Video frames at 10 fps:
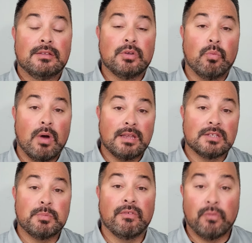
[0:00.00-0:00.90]
to what
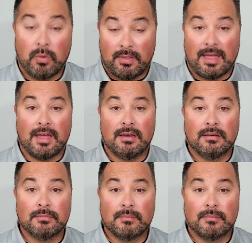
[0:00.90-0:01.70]
is before that.